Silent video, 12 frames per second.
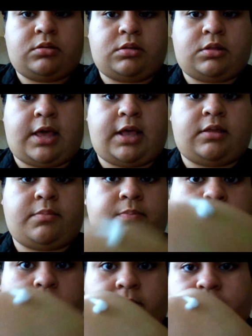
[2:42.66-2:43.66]
like the
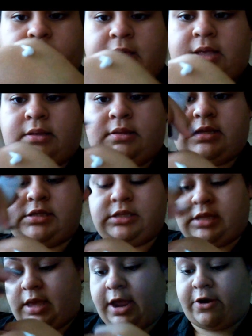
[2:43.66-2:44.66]
palm, like this
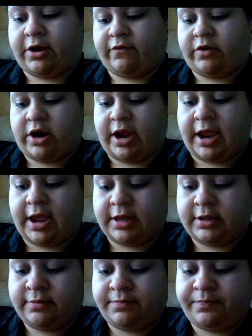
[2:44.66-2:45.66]
area of your
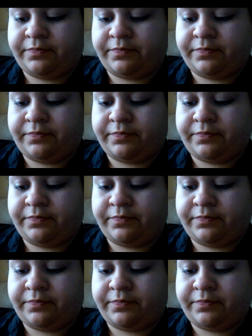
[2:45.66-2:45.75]
hand.